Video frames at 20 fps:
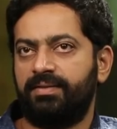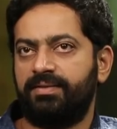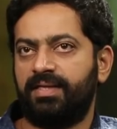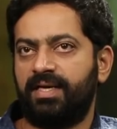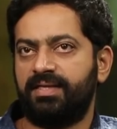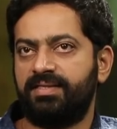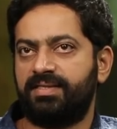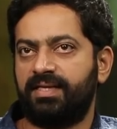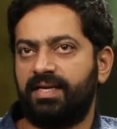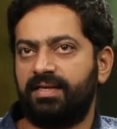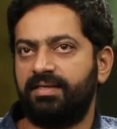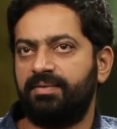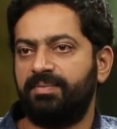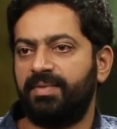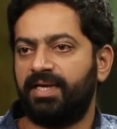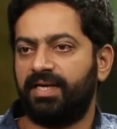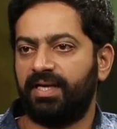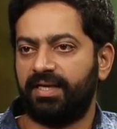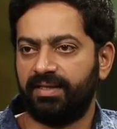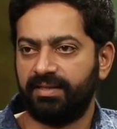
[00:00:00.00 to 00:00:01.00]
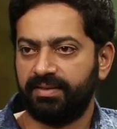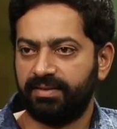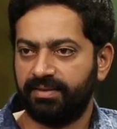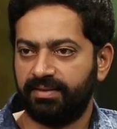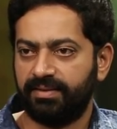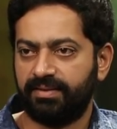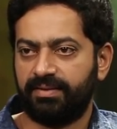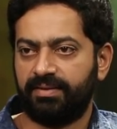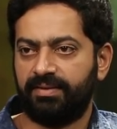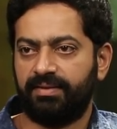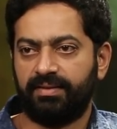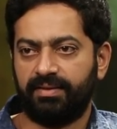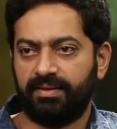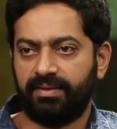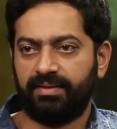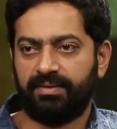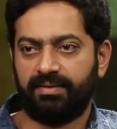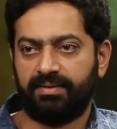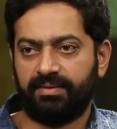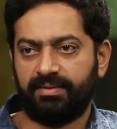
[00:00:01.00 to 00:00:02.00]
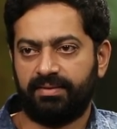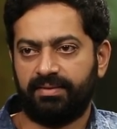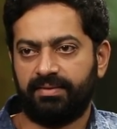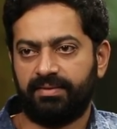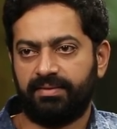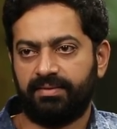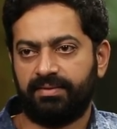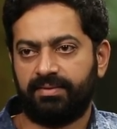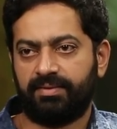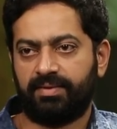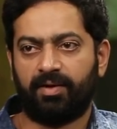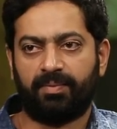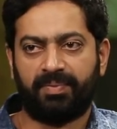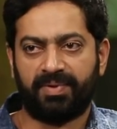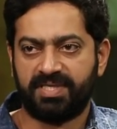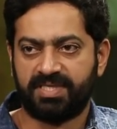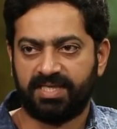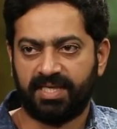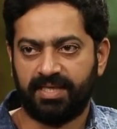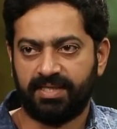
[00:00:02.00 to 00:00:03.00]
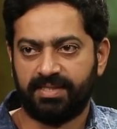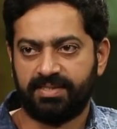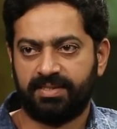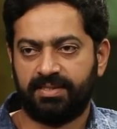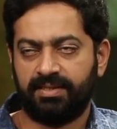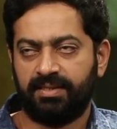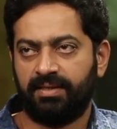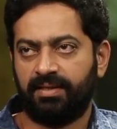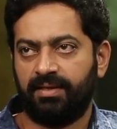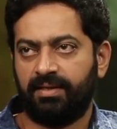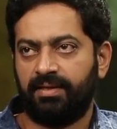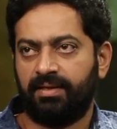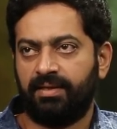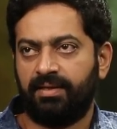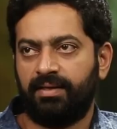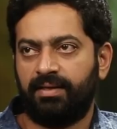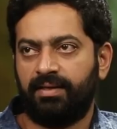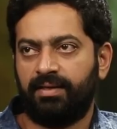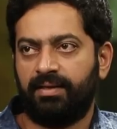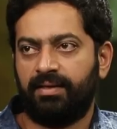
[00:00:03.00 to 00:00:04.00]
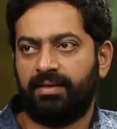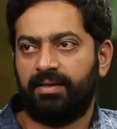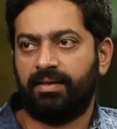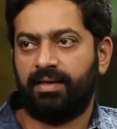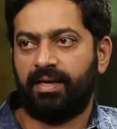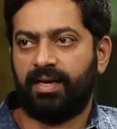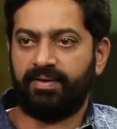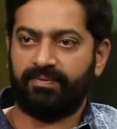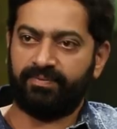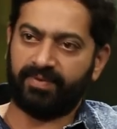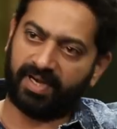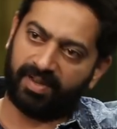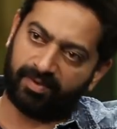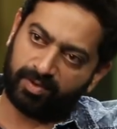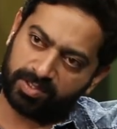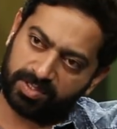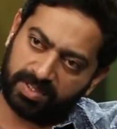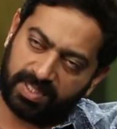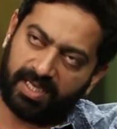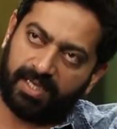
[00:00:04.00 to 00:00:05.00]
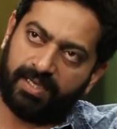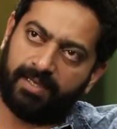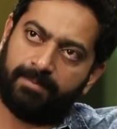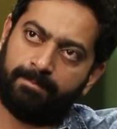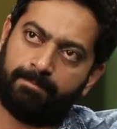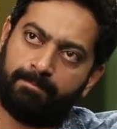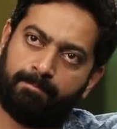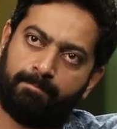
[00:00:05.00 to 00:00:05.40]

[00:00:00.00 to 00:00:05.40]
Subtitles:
See, I started my career in corporate sales. And when I was there,